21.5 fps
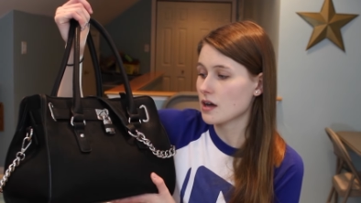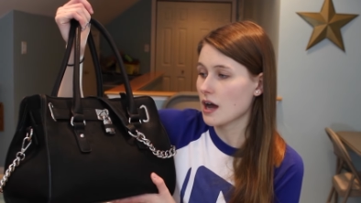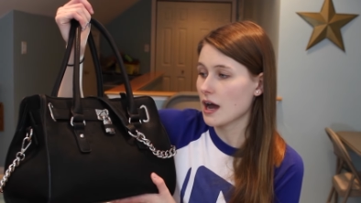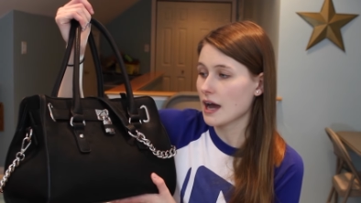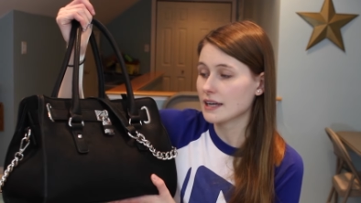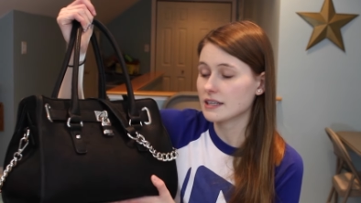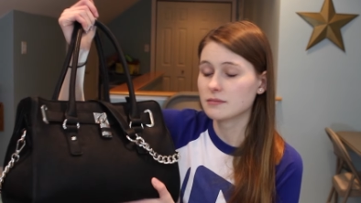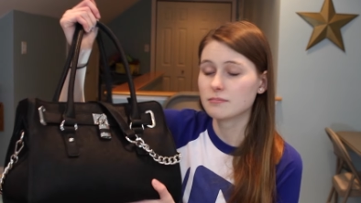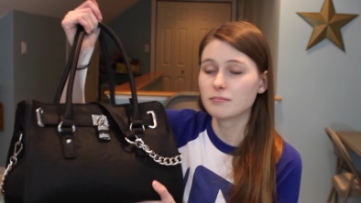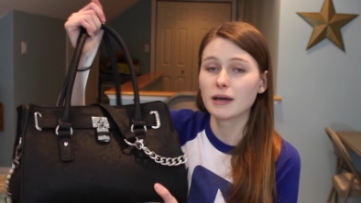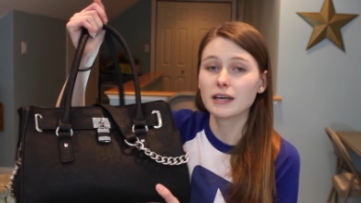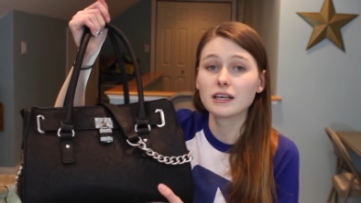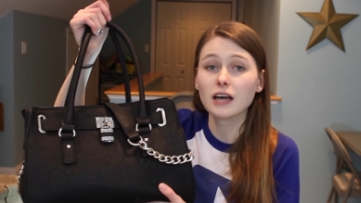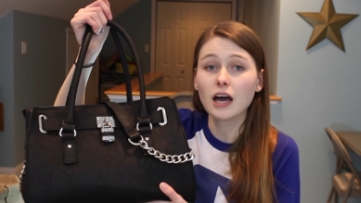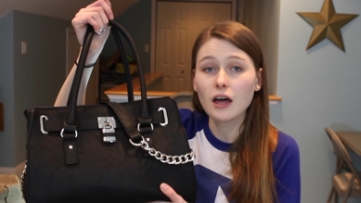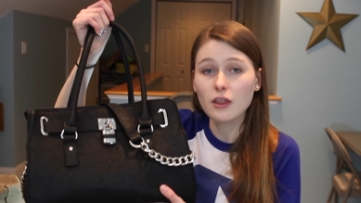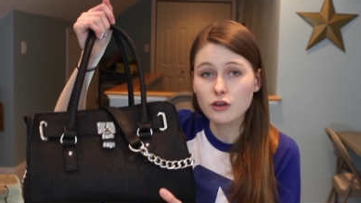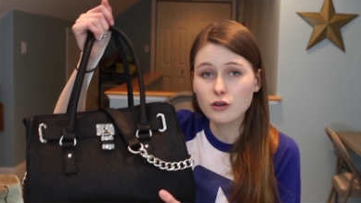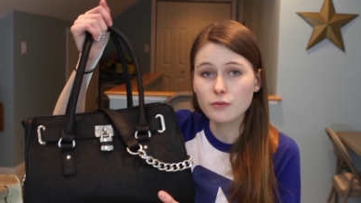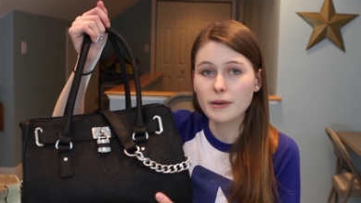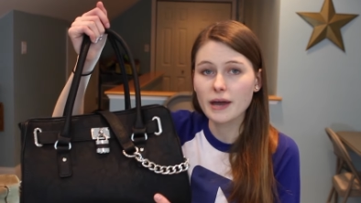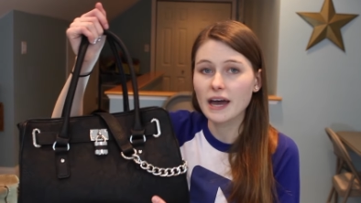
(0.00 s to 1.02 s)
I, my
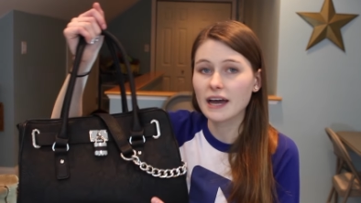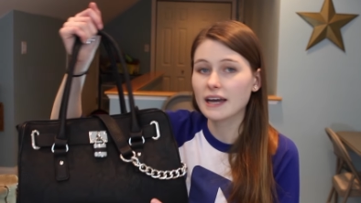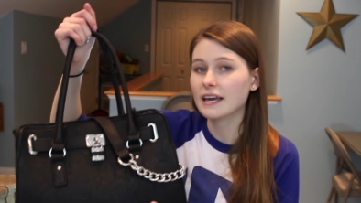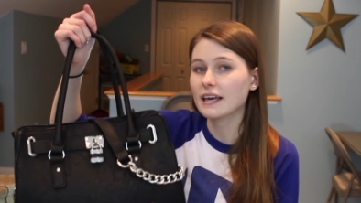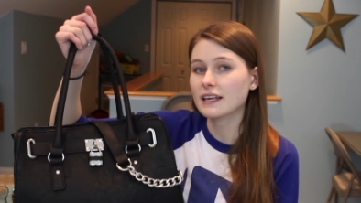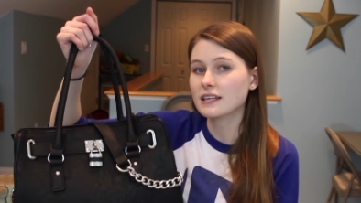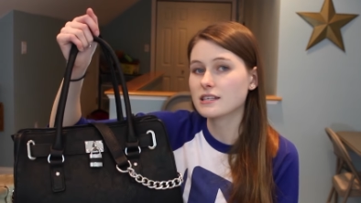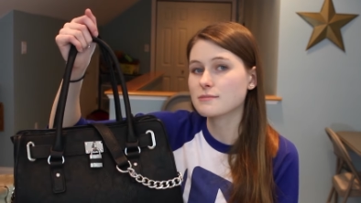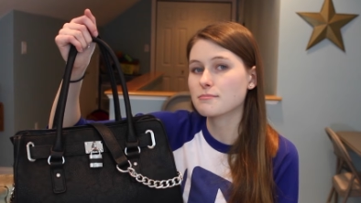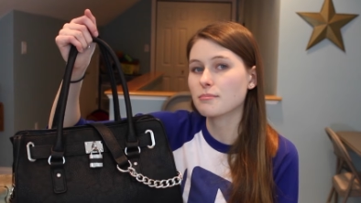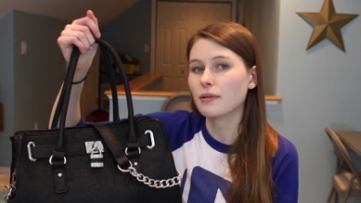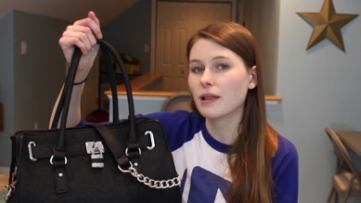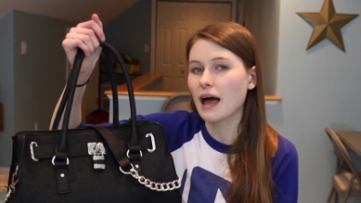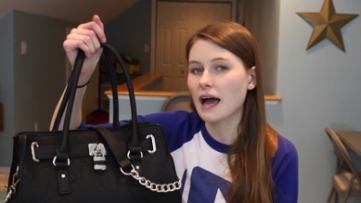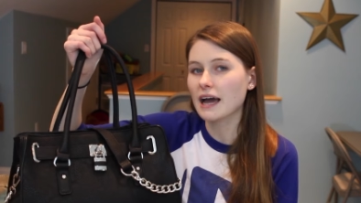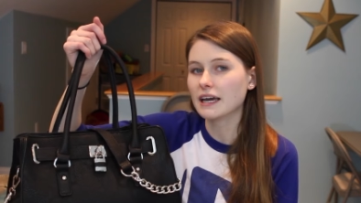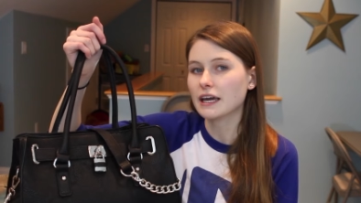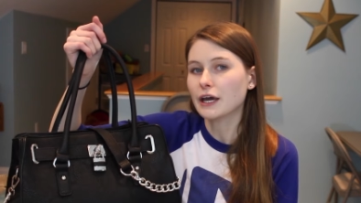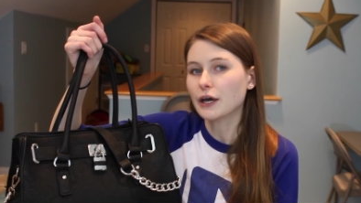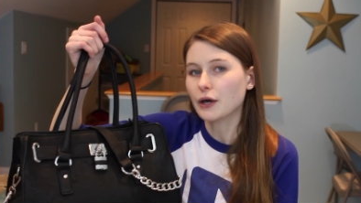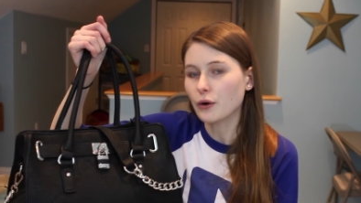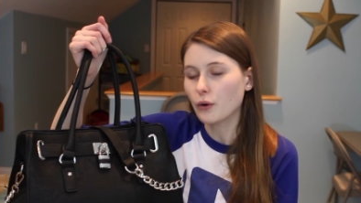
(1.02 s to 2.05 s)
other bag is
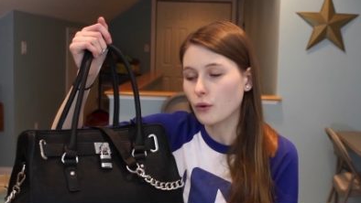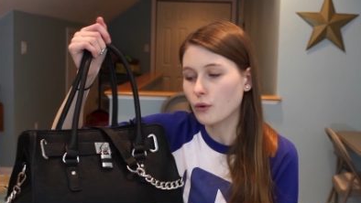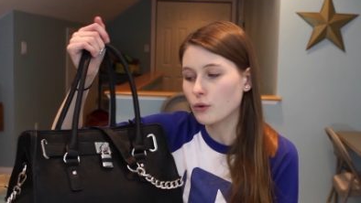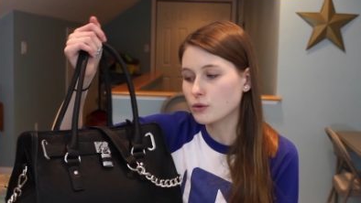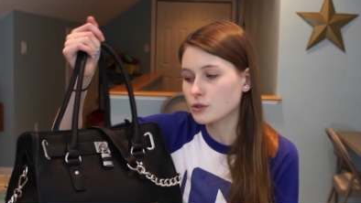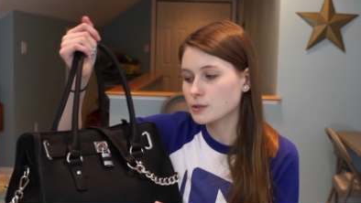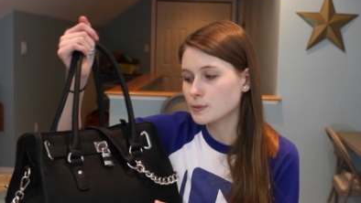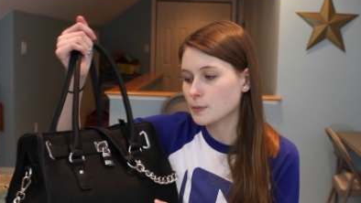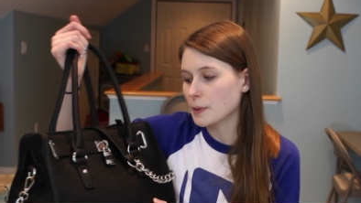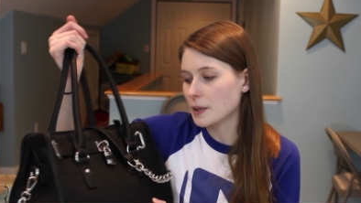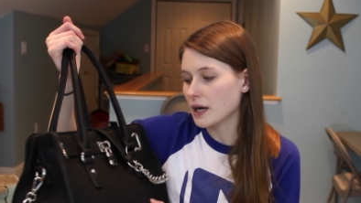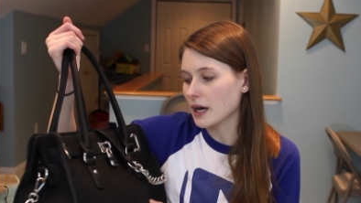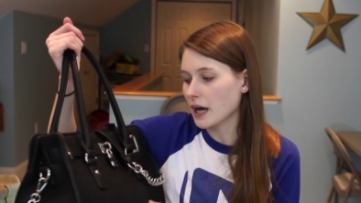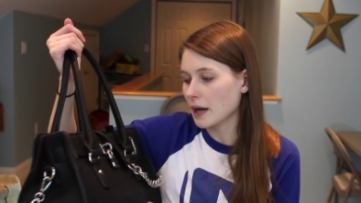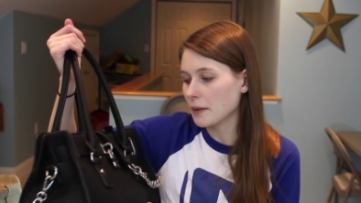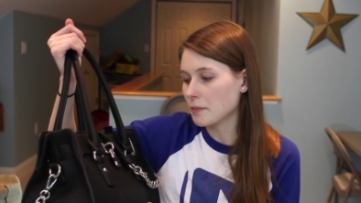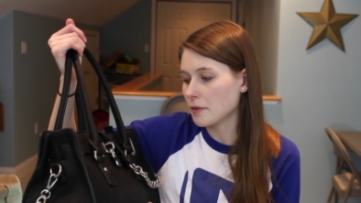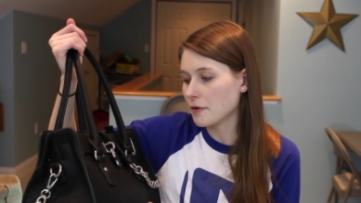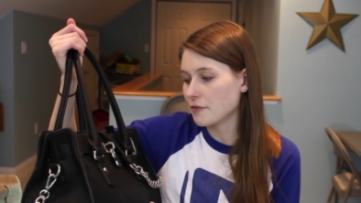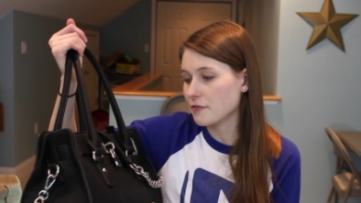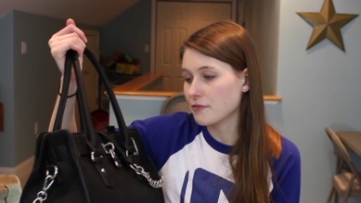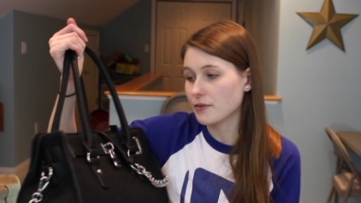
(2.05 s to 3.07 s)
black and gold, but I
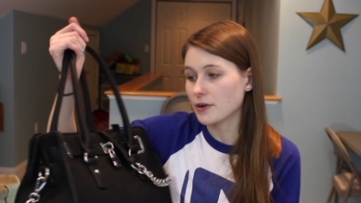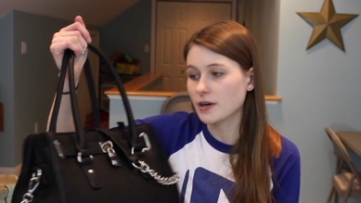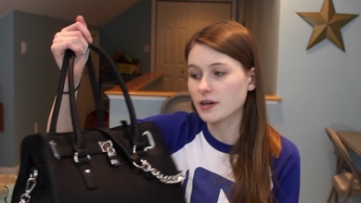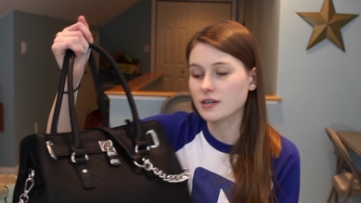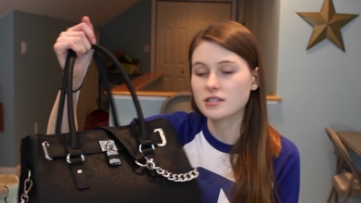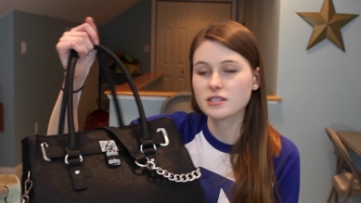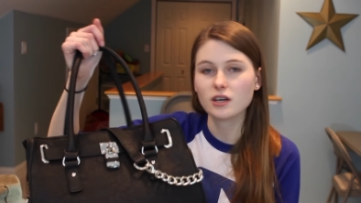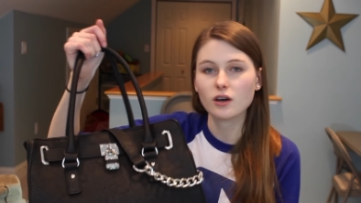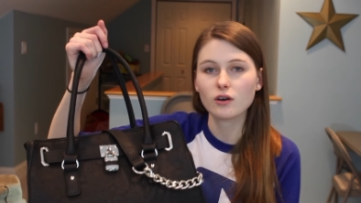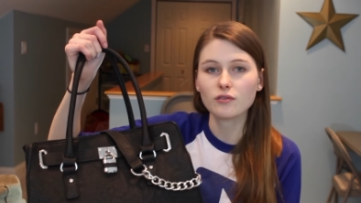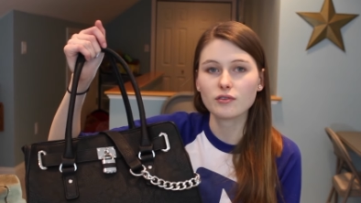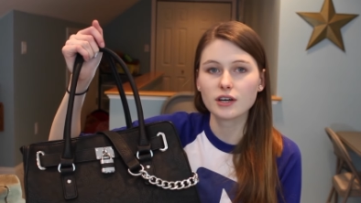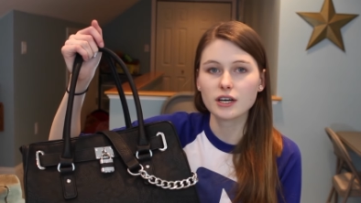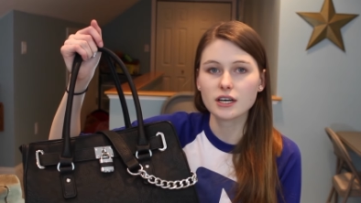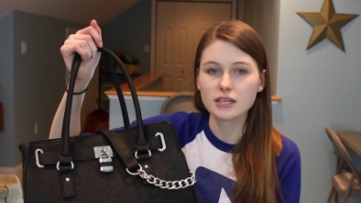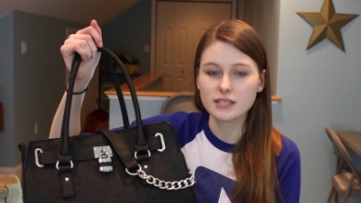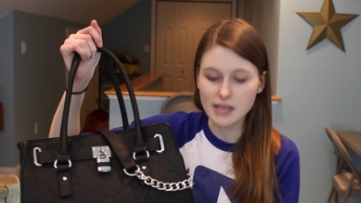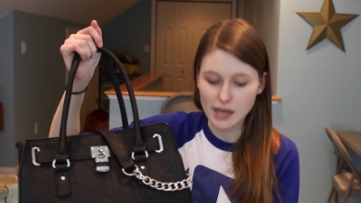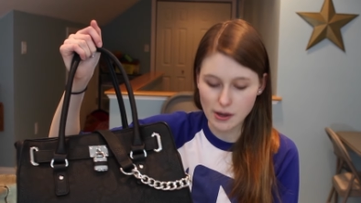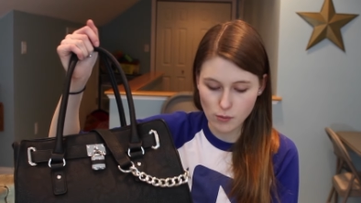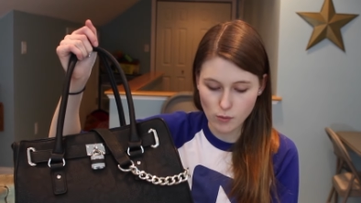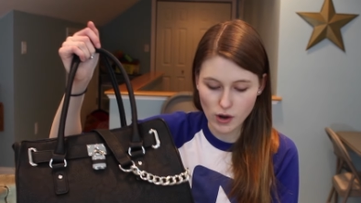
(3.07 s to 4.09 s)
prefer silver
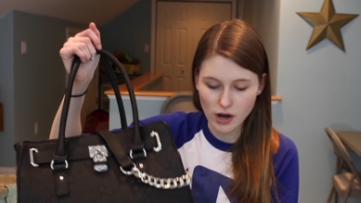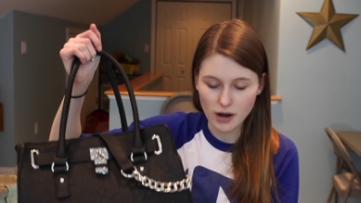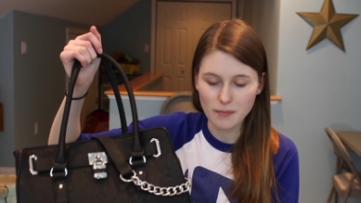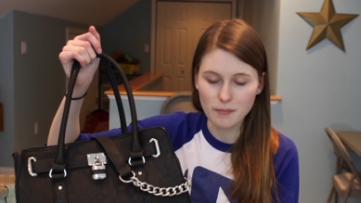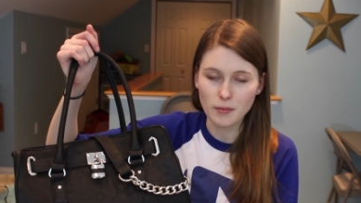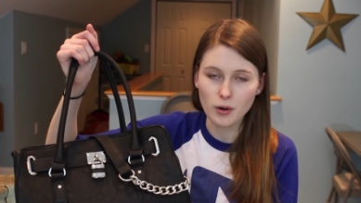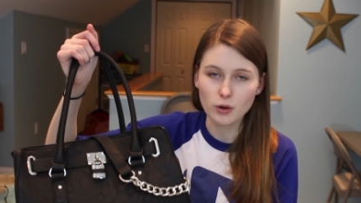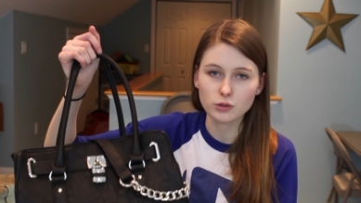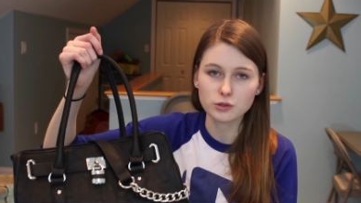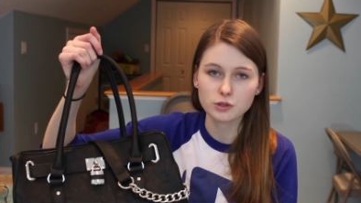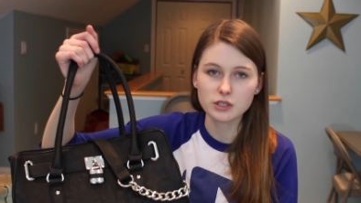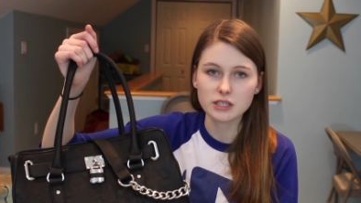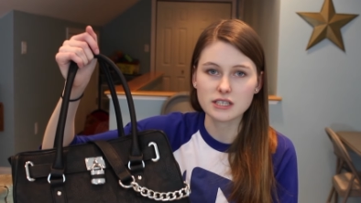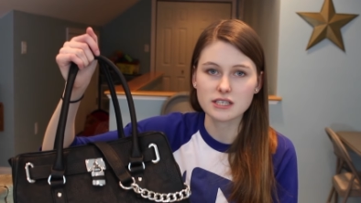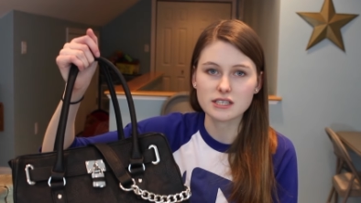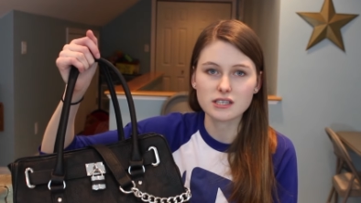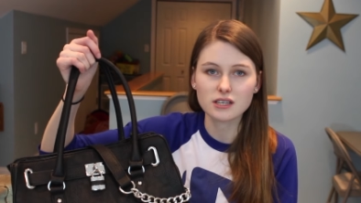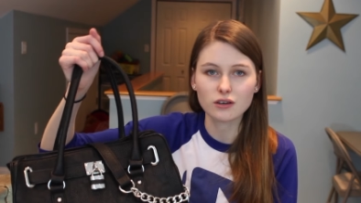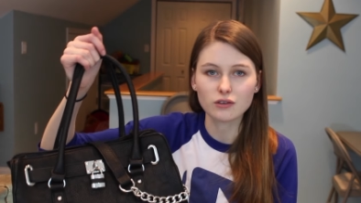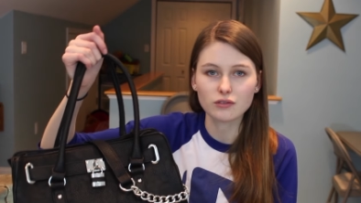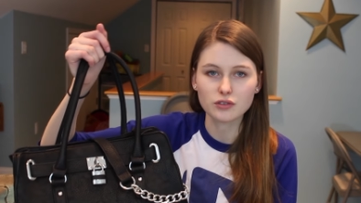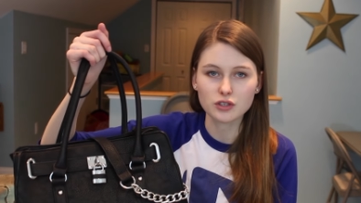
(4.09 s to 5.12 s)
because I wear mostly
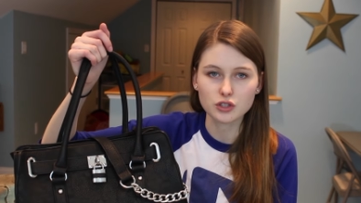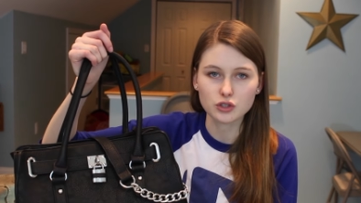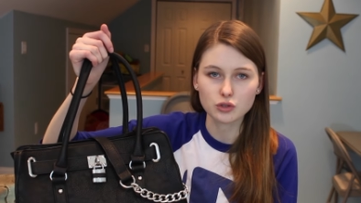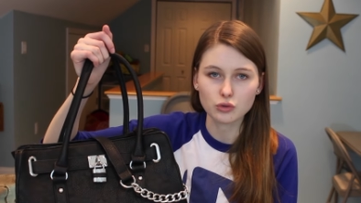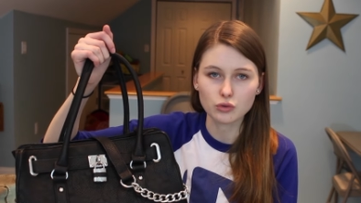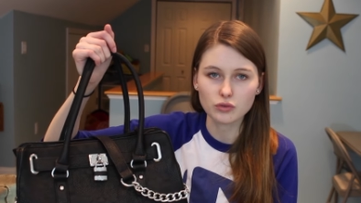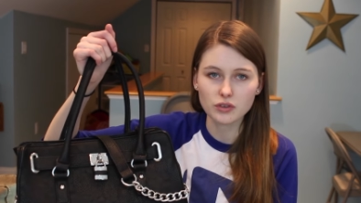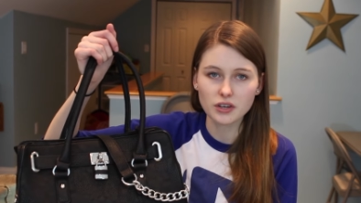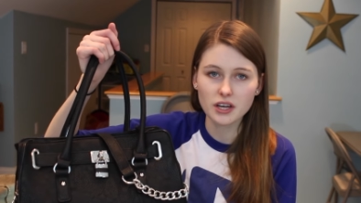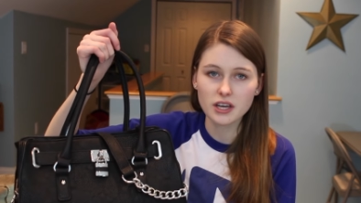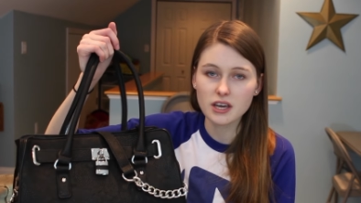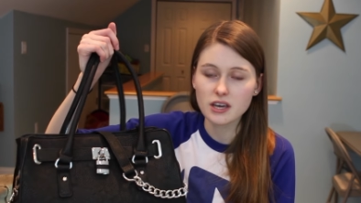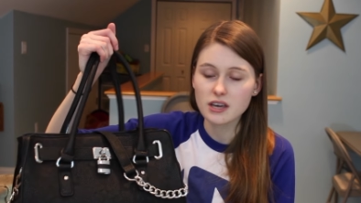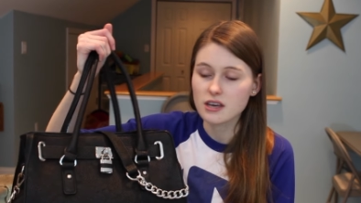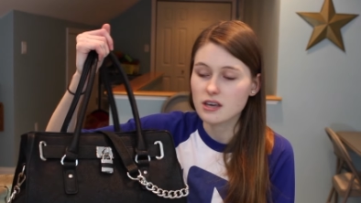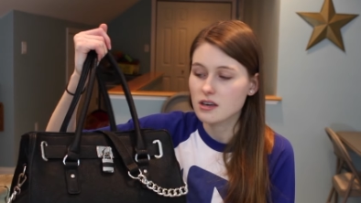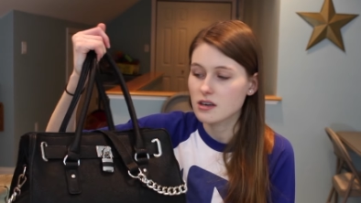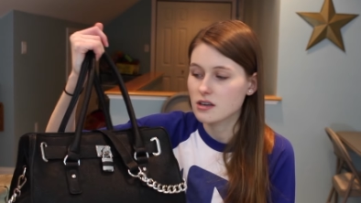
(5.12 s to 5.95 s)
silver jewelry.